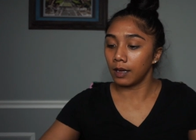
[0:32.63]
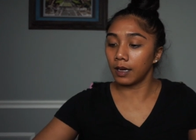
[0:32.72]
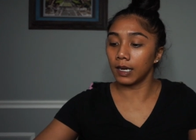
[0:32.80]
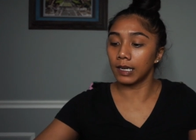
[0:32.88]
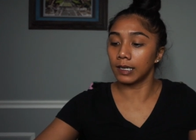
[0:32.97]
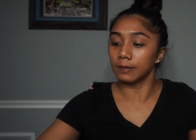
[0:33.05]

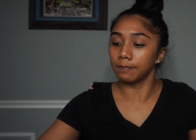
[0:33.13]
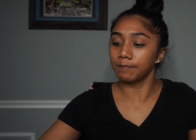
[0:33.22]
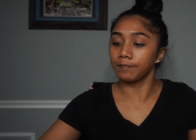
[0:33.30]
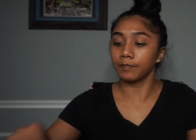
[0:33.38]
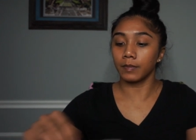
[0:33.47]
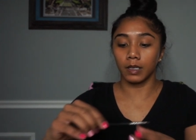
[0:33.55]

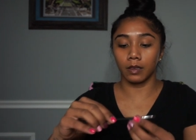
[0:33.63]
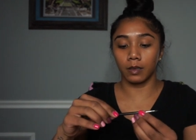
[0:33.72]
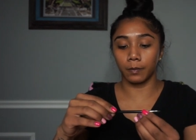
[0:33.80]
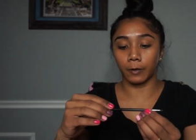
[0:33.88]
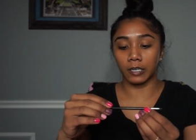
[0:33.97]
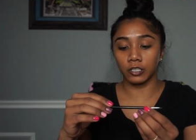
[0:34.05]

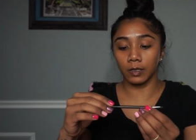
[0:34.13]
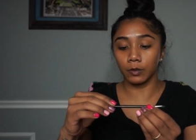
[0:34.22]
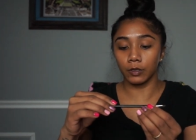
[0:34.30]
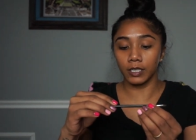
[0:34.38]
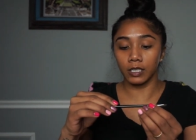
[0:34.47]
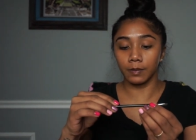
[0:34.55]
The brush I'm
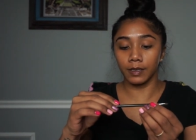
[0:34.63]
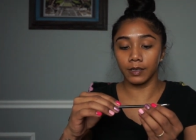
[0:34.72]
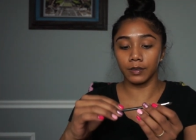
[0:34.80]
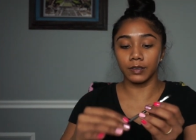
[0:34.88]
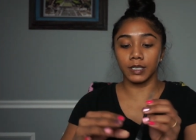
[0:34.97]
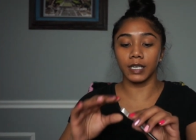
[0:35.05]
going to be
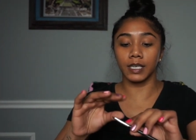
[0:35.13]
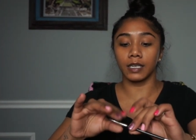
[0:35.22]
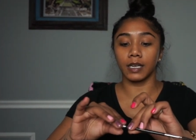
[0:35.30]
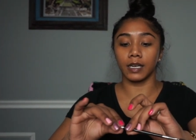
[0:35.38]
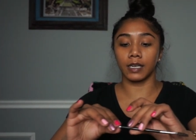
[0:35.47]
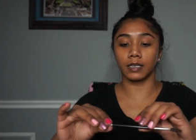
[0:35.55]

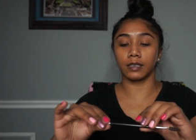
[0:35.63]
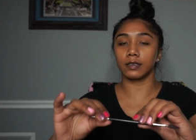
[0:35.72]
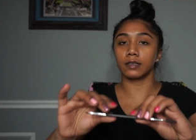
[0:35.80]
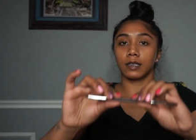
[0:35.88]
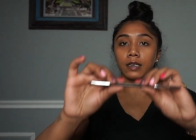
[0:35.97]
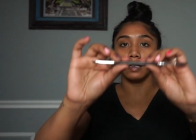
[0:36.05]
using
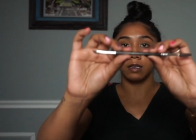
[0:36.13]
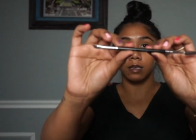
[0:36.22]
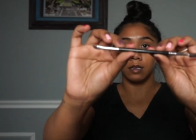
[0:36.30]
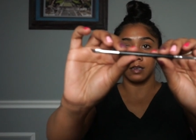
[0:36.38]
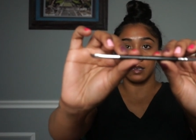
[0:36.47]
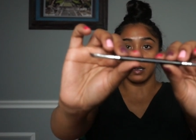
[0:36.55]
is
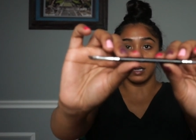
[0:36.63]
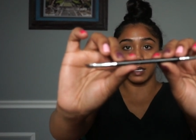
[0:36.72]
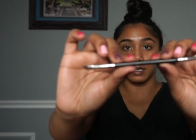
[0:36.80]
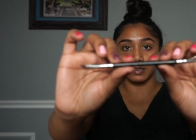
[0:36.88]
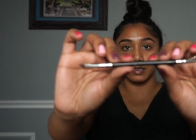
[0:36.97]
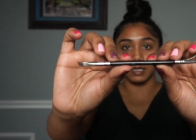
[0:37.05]

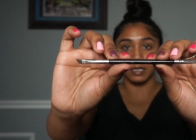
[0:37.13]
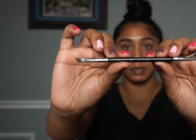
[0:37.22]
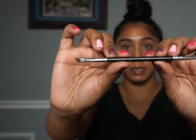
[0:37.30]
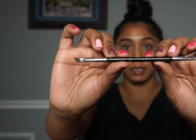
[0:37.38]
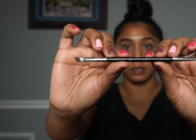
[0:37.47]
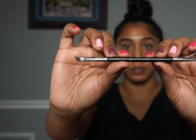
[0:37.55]

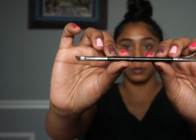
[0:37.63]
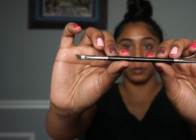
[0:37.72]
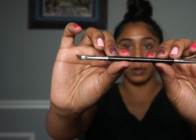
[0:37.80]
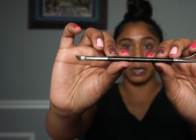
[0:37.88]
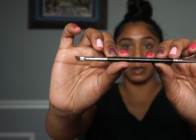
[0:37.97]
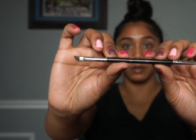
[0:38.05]
Anastasia
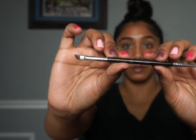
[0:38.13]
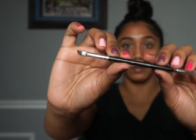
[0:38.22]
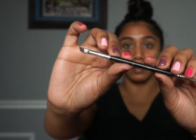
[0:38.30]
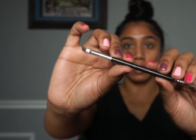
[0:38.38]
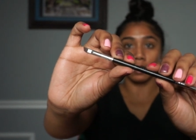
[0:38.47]
12.